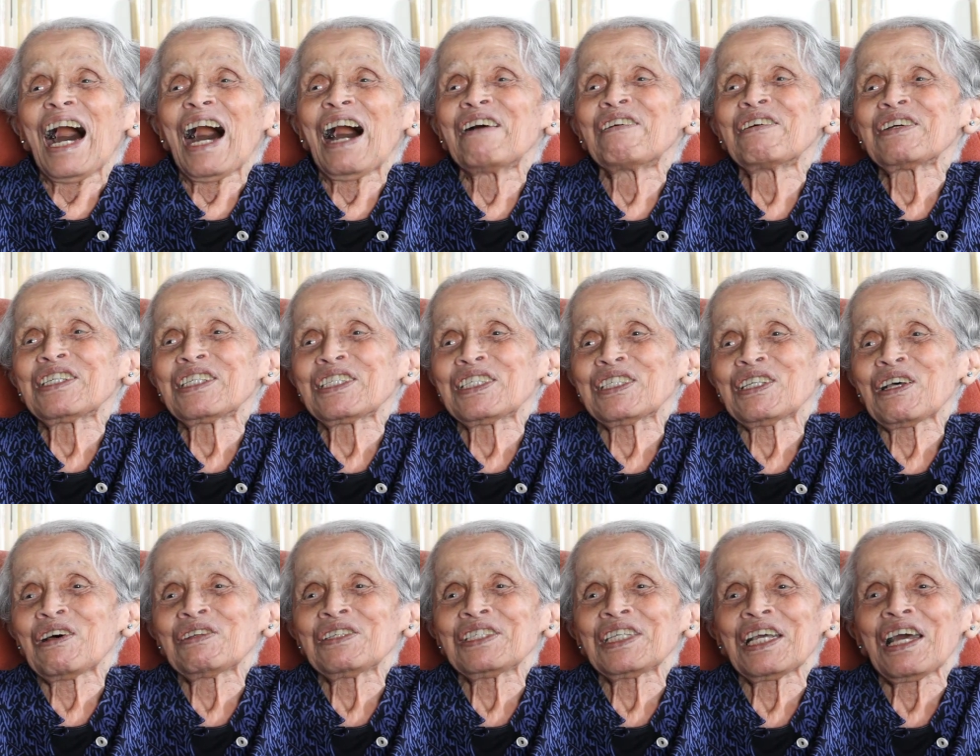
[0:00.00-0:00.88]
I was a
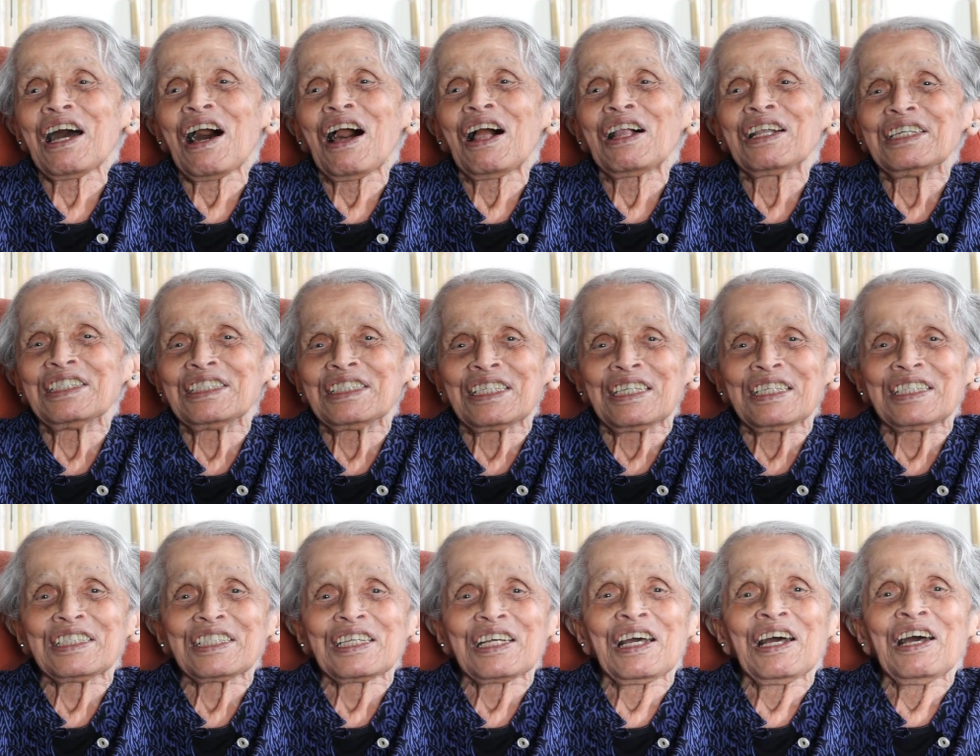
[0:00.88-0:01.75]

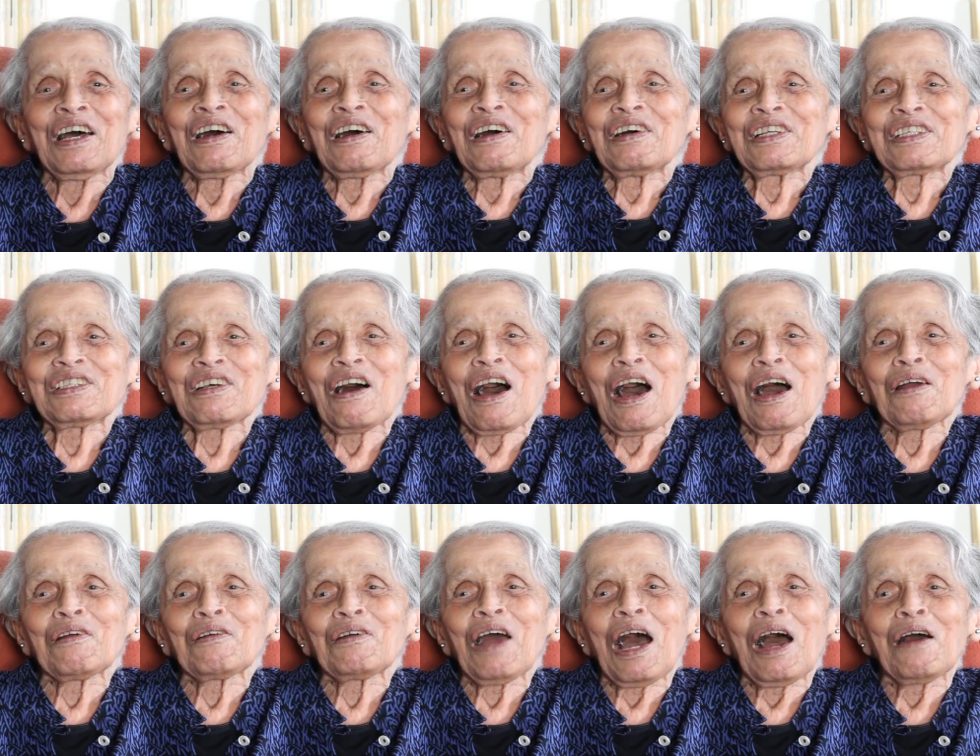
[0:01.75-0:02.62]
sociologist, so
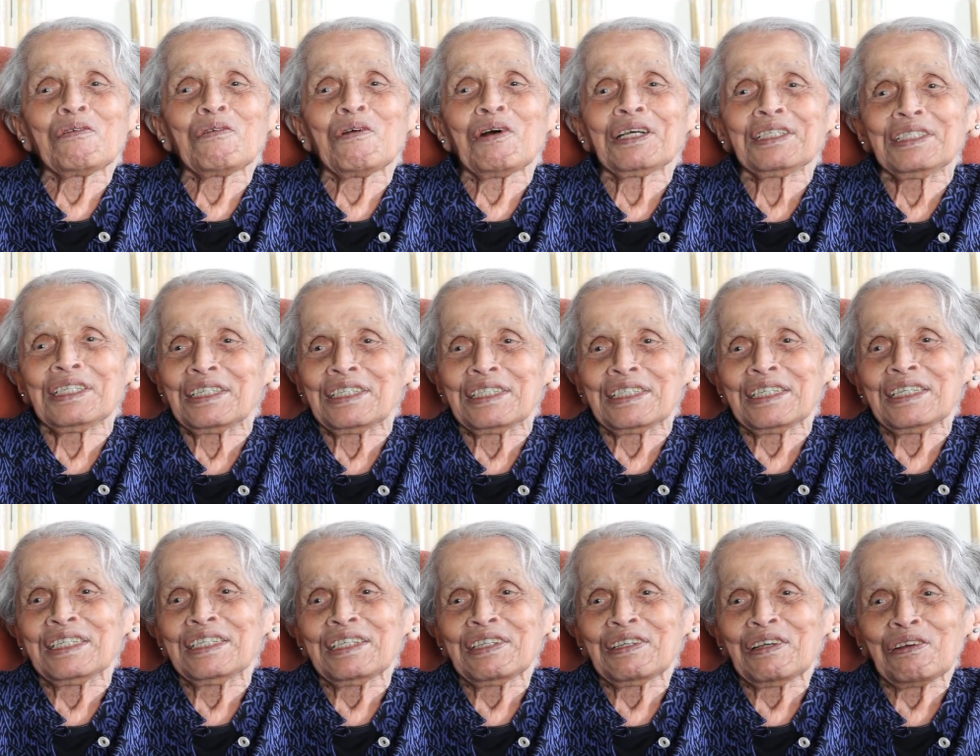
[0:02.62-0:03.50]
I wasn't
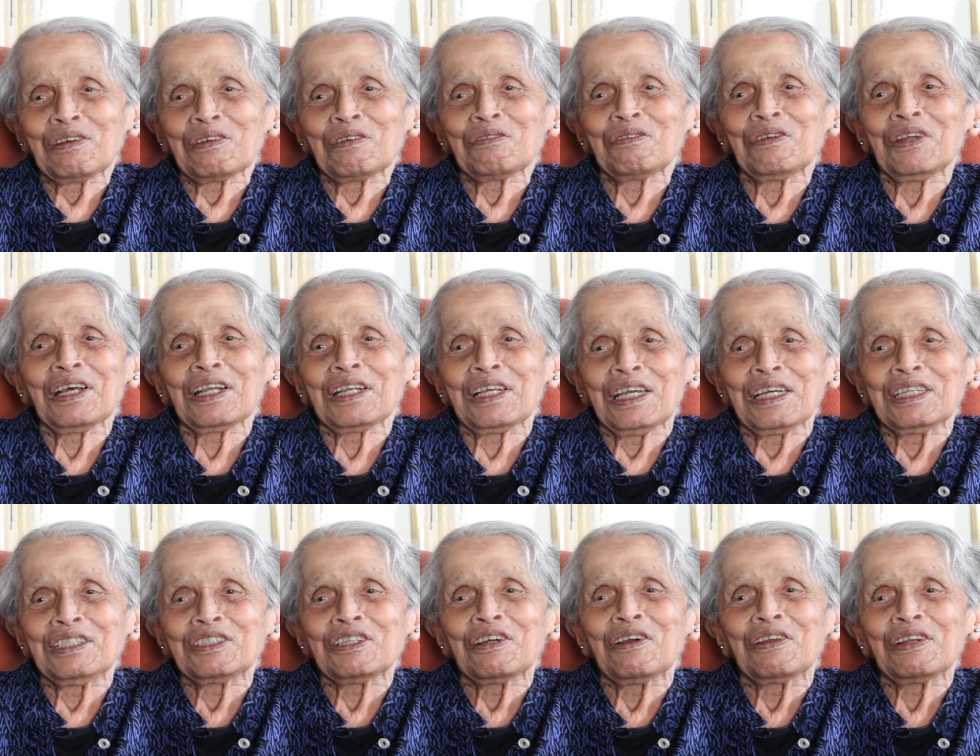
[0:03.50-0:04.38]
really
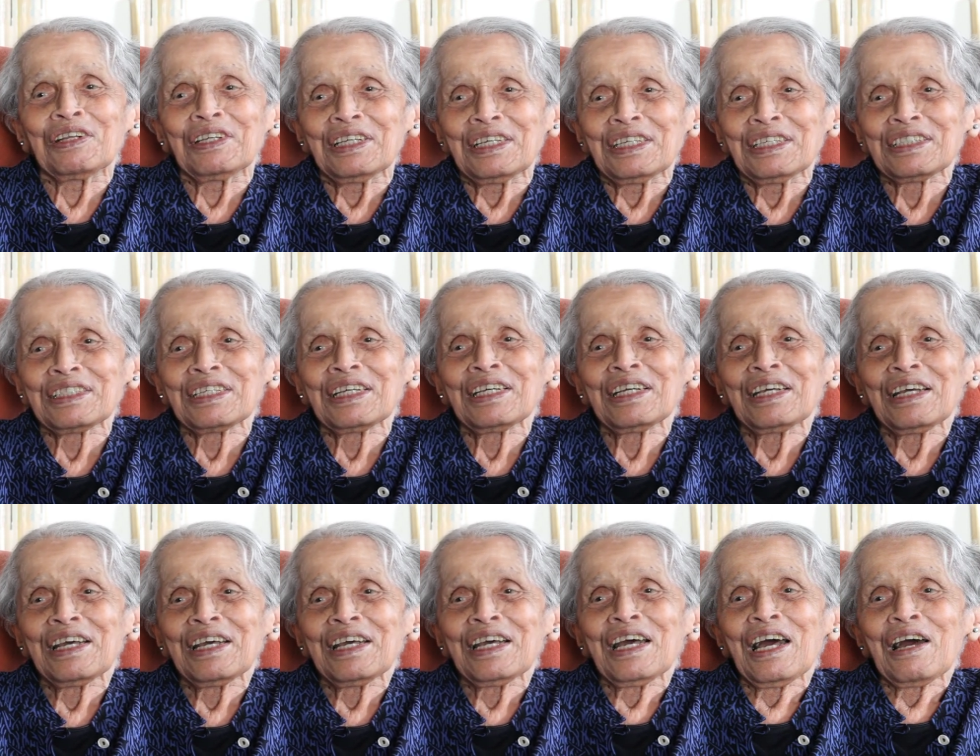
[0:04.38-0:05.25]
a journalist.
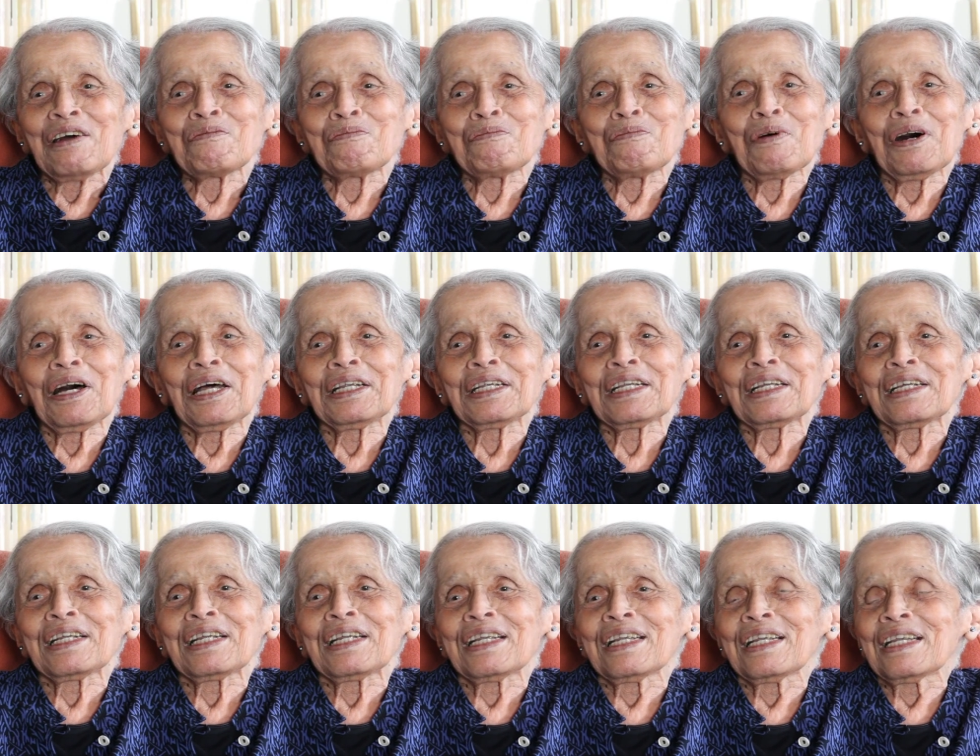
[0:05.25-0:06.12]
But
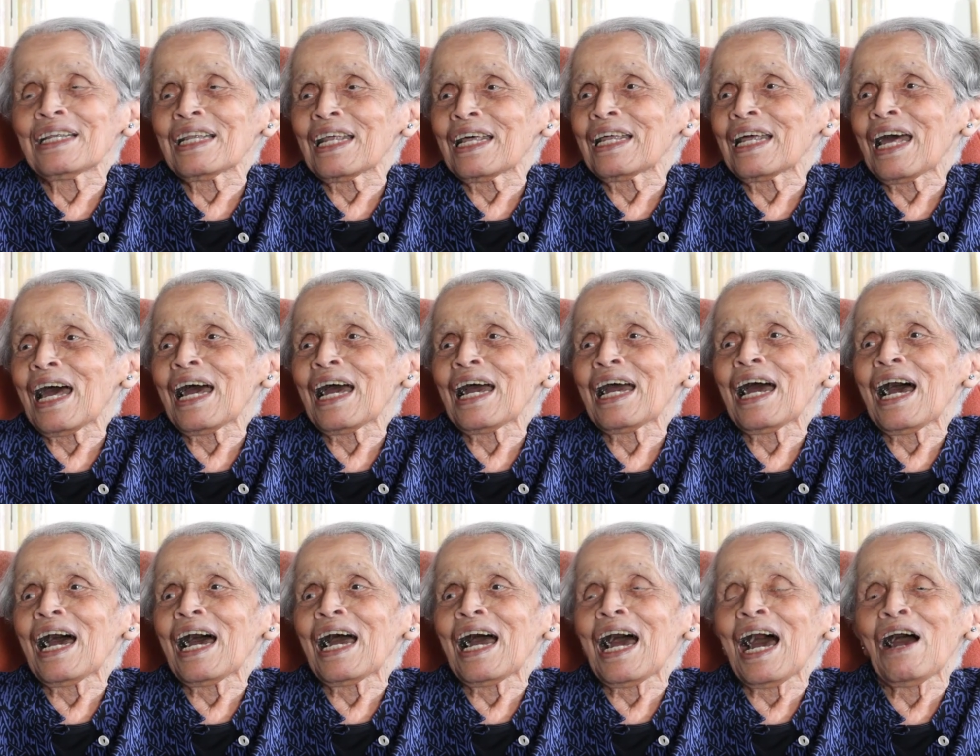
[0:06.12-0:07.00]

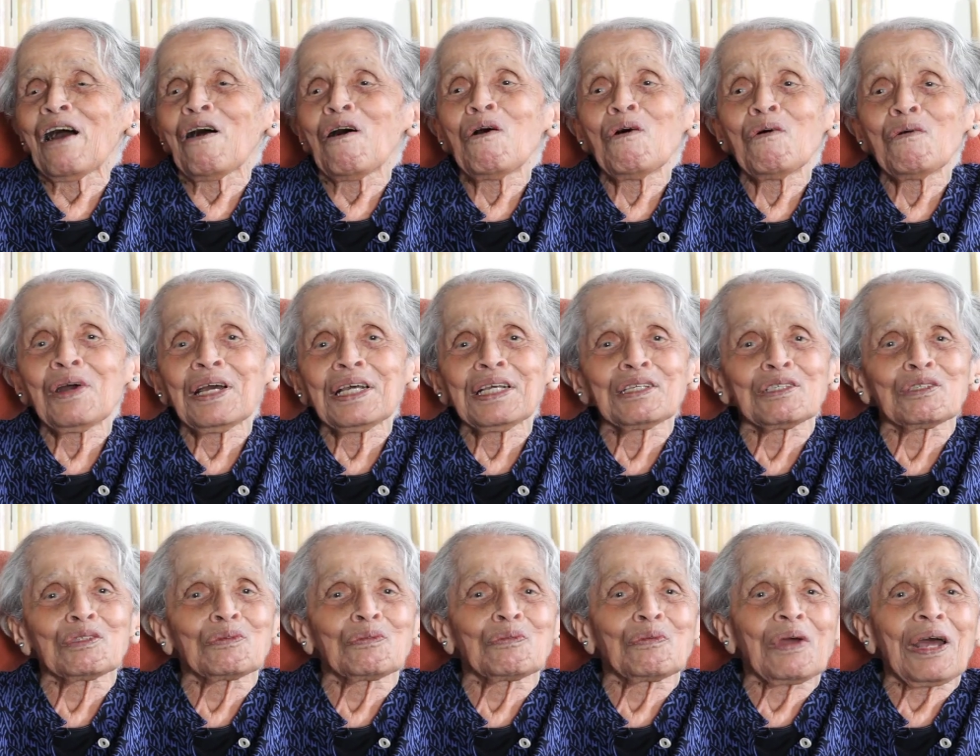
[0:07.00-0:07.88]
I
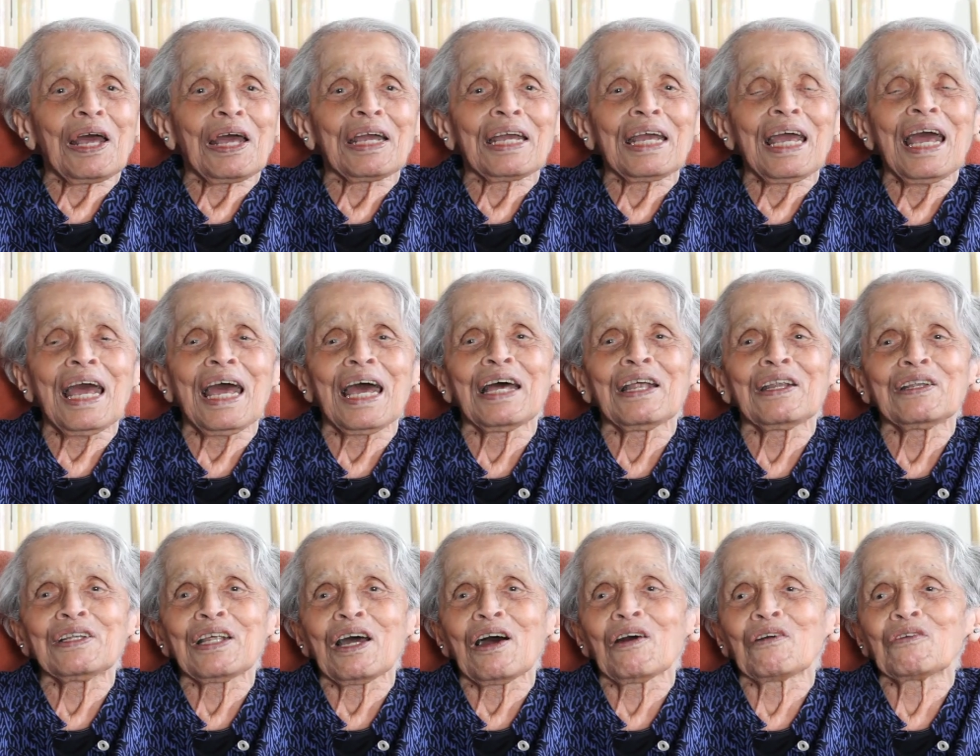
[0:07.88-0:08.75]
always
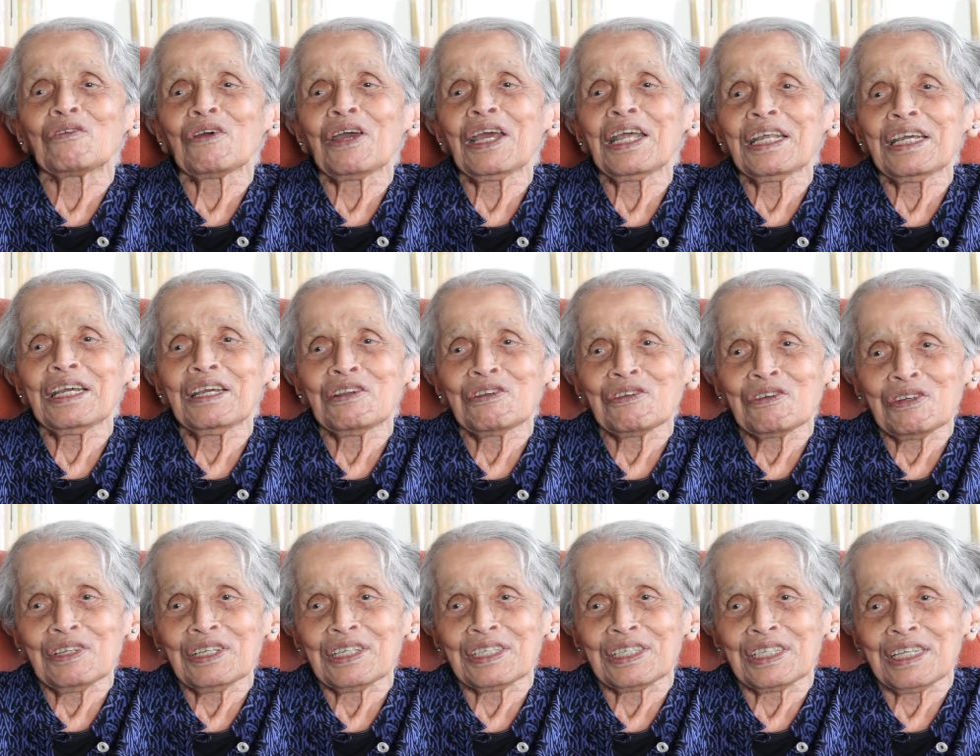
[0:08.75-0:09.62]
had a great
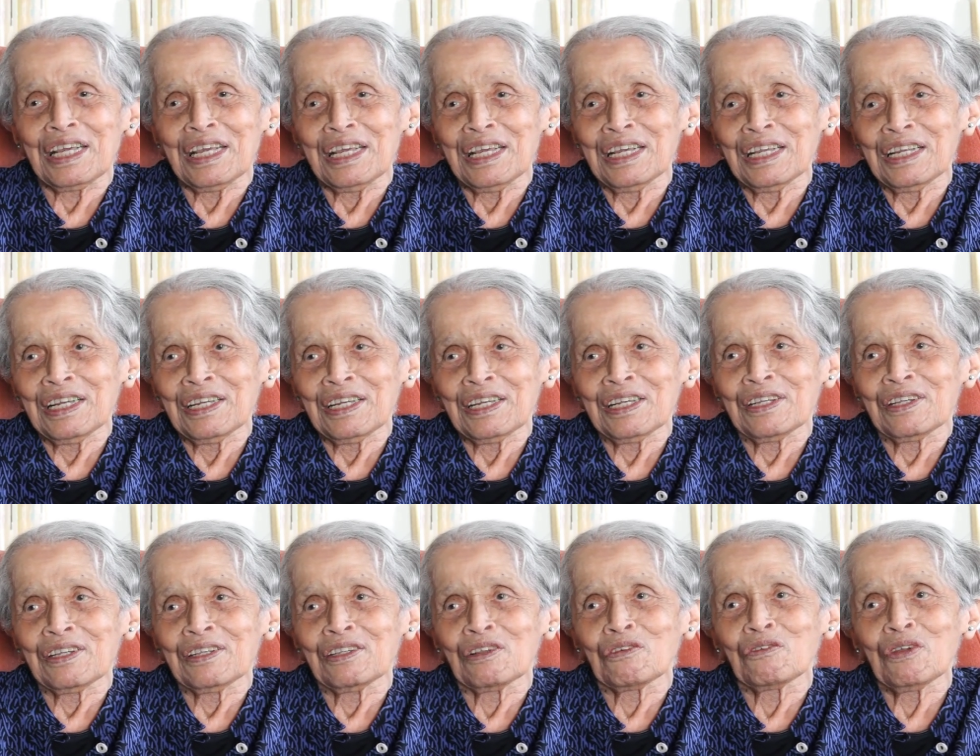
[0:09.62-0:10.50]
interest
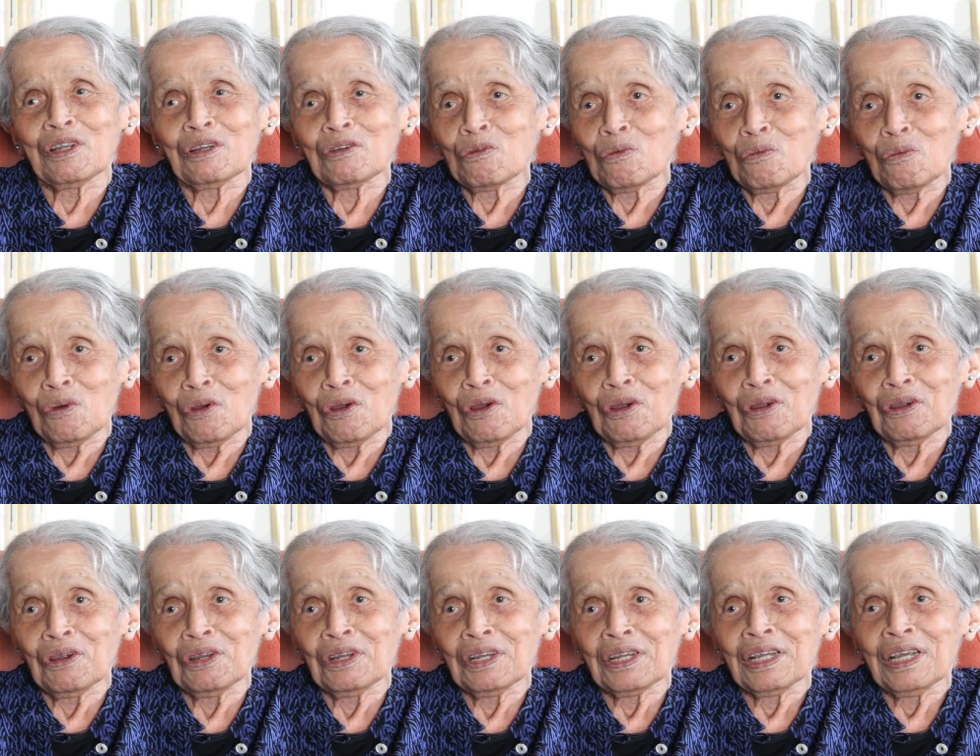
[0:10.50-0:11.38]
in the written
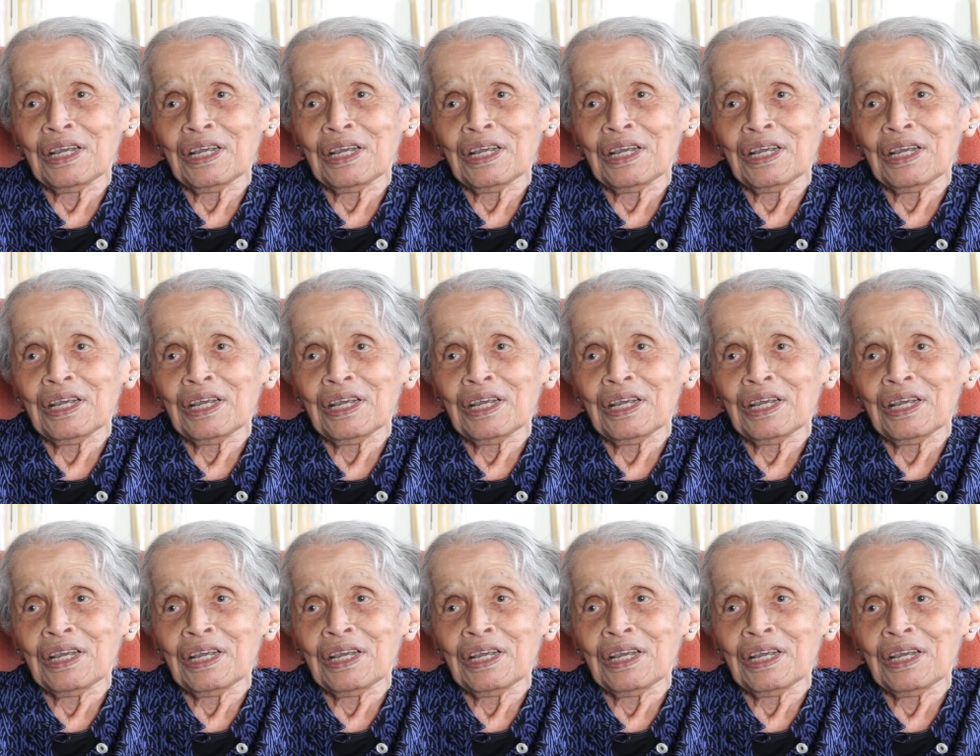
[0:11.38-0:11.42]
word,